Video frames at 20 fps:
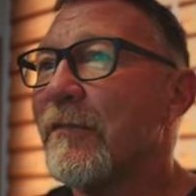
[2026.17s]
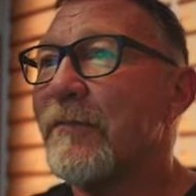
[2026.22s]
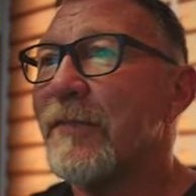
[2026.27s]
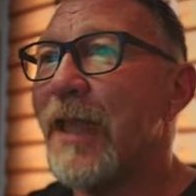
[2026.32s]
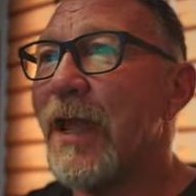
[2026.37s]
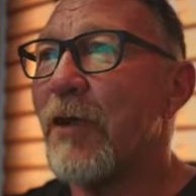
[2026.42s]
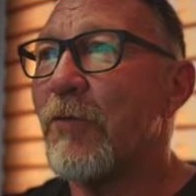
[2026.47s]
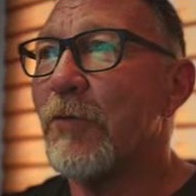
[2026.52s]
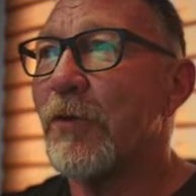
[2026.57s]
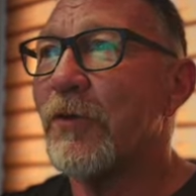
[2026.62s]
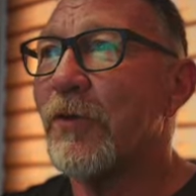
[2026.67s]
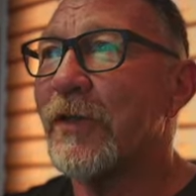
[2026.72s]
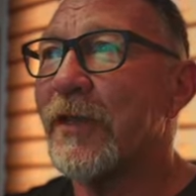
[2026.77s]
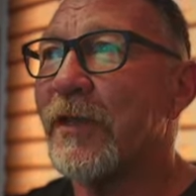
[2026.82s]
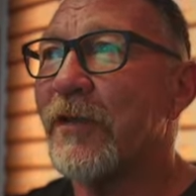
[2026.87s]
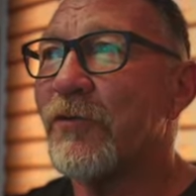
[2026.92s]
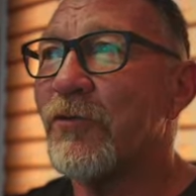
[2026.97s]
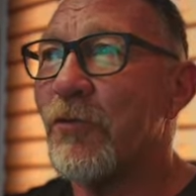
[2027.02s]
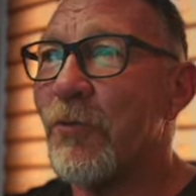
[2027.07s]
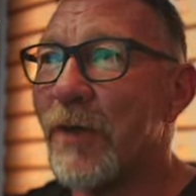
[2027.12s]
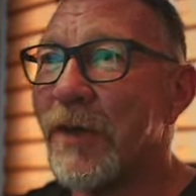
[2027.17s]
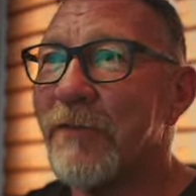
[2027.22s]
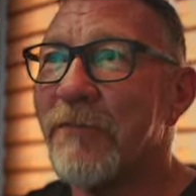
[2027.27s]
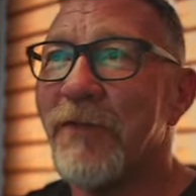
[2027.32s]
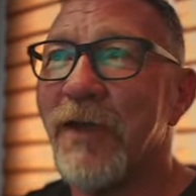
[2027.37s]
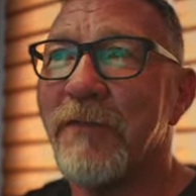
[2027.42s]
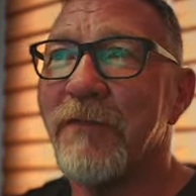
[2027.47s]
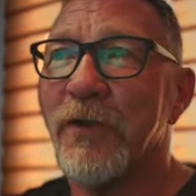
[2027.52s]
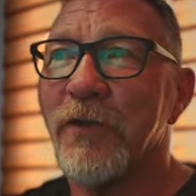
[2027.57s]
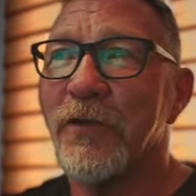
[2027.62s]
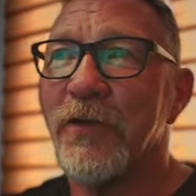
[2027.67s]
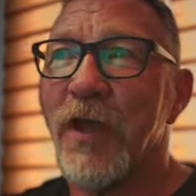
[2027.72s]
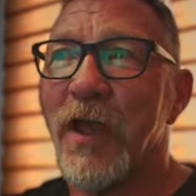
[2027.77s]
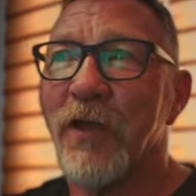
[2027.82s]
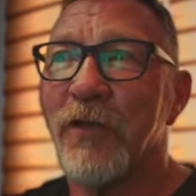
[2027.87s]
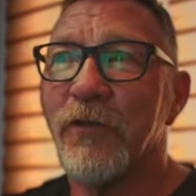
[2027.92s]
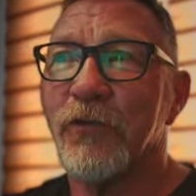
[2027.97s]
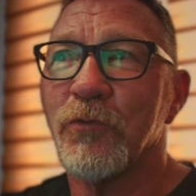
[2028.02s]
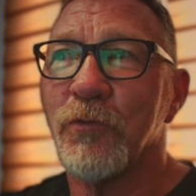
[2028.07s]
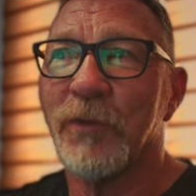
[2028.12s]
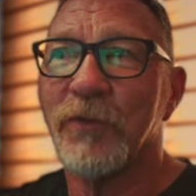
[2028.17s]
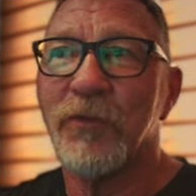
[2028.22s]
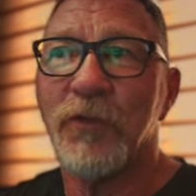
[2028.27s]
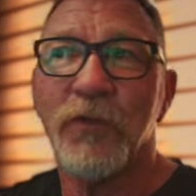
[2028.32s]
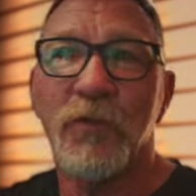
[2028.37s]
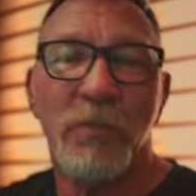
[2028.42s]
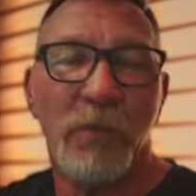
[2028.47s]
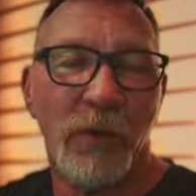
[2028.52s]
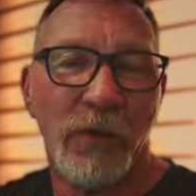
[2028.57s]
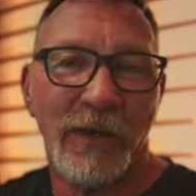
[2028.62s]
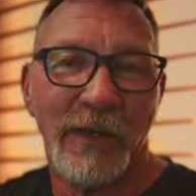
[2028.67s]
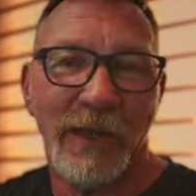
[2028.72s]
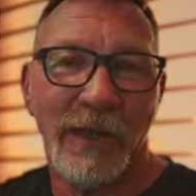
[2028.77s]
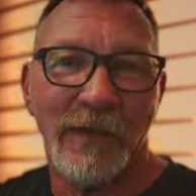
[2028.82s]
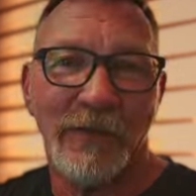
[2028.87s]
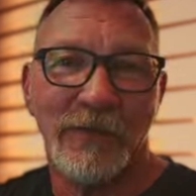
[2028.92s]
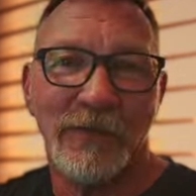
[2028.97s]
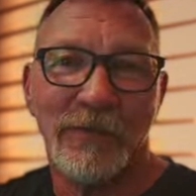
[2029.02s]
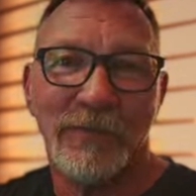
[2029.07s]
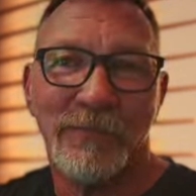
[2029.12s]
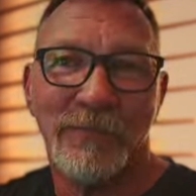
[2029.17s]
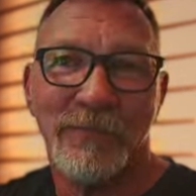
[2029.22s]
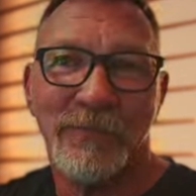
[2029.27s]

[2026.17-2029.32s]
now we're looking at $2,500 with two print heads.